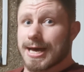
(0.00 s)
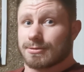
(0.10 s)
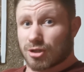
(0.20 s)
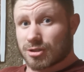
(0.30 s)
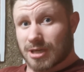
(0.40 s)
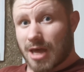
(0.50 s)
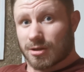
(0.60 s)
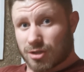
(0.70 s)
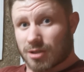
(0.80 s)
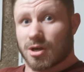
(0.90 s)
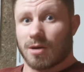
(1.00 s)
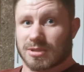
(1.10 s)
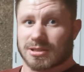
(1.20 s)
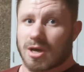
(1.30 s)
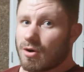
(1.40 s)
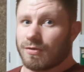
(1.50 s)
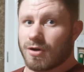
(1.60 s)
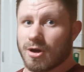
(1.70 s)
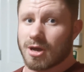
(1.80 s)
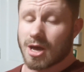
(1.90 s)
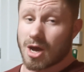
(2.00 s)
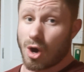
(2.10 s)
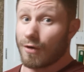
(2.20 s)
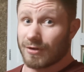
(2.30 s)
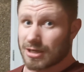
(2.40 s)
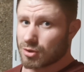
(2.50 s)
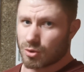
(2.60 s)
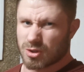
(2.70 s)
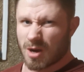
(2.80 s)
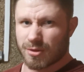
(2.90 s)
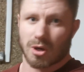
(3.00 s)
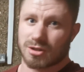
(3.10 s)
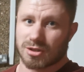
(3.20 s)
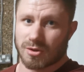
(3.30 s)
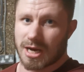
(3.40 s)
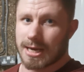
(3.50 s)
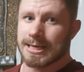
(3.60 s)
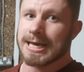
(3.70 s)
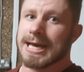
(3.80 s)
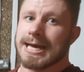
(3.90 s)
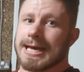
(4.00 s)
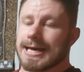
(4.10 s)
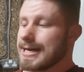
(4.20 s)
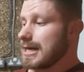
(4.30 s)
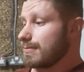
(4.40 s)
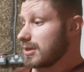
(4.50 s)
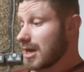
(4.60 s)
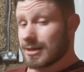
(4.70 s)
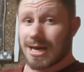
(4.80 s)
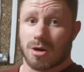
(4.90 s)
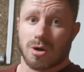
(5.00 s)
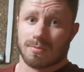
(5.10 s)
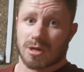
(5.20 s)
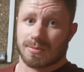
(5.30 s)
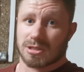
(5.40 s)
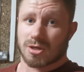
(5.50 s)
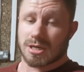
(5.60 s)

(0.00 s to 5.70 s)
just together, just arms itself often at all, so I thought I'd just do that. But yeah, now I'm going to be doing,